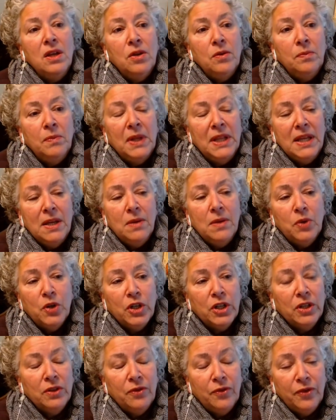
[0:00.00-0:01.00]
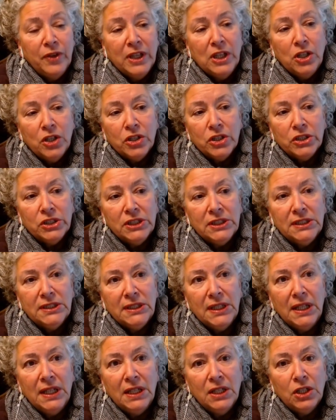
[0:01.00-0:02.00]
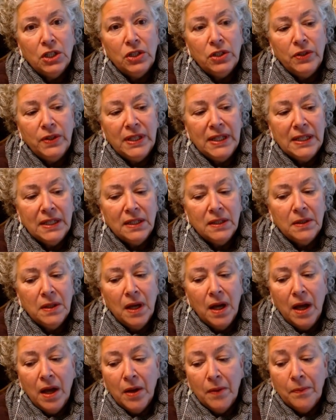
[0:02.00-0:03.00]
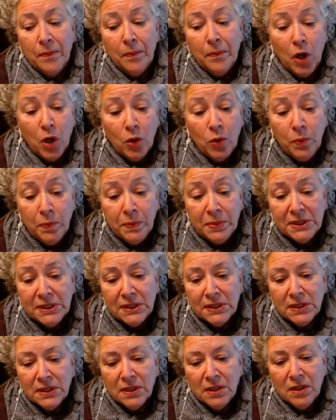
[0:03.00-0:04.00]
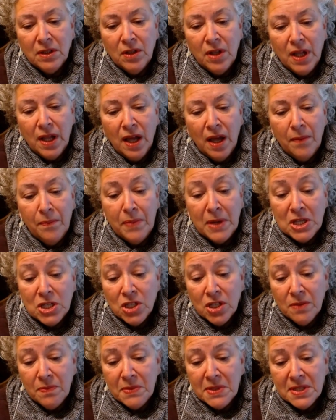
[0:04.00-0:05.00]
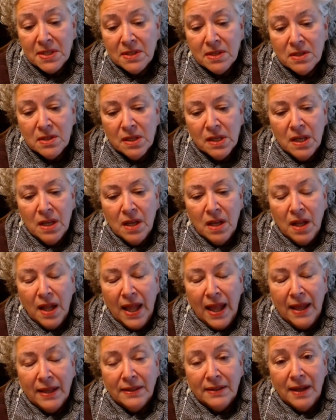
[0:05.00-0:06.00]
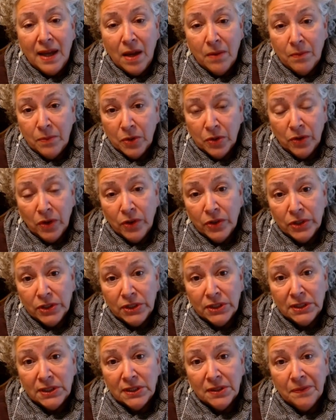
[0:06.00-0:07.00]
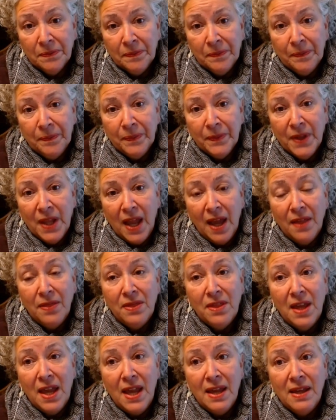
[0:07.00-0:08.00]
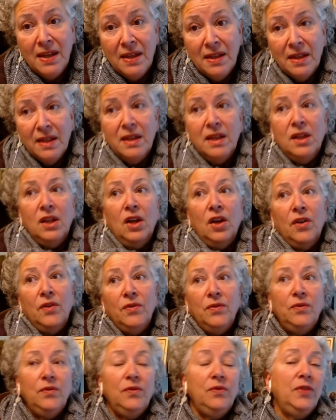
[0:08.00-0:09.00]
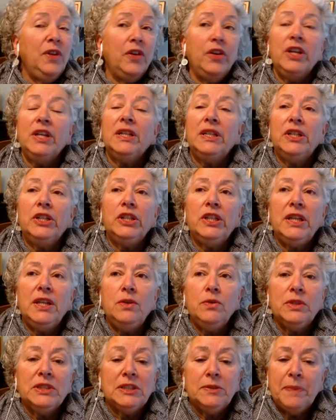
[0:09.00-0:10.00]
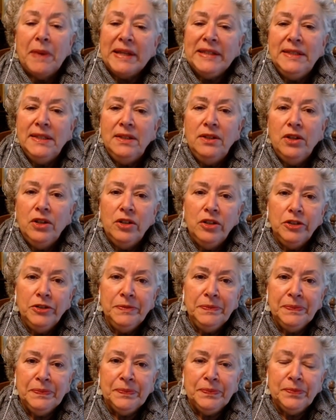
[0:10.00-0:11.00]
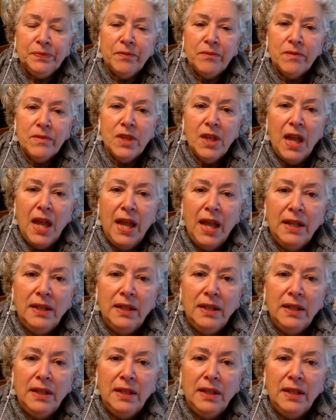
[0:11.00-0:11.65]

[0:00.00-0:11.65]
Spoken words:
many important figures, including popes, bishops, and emperors. And they very clearly respected her and